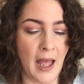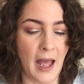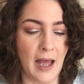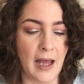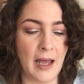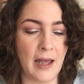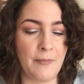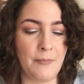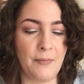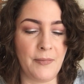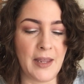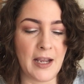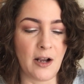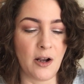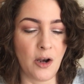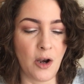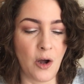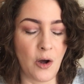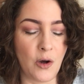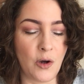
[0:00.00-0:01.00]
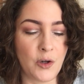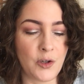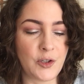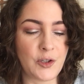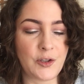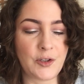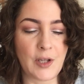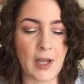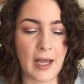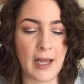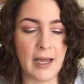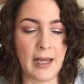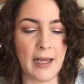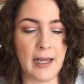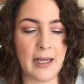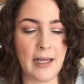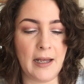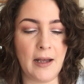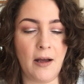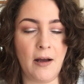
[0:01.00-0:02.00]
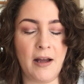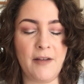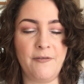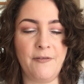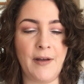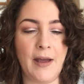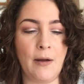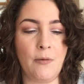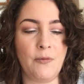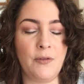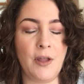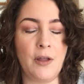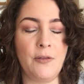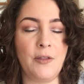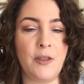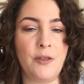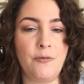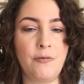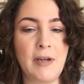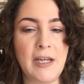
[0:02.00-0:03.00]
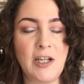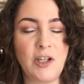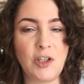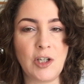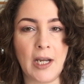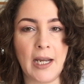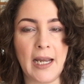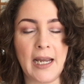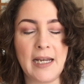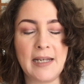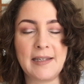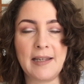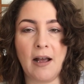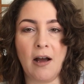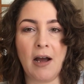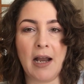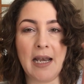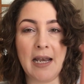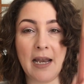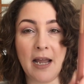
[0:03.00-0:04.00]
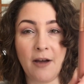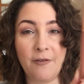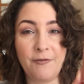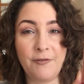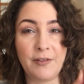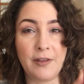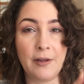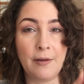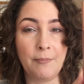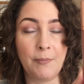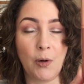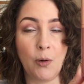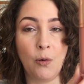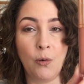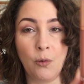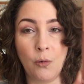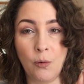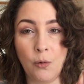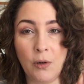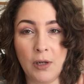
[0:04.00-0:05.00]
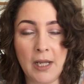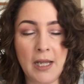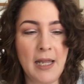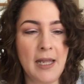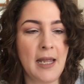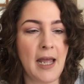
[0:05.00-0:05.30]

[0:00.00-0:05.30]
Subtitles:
The gloss, I found that the three shades, I loved them all.